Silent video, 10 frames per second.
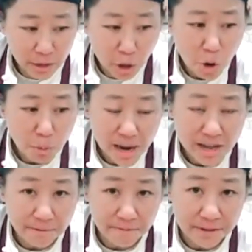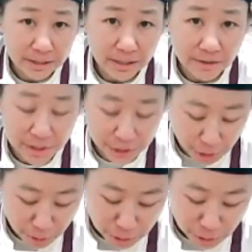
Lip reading: Go by the feel of the dough.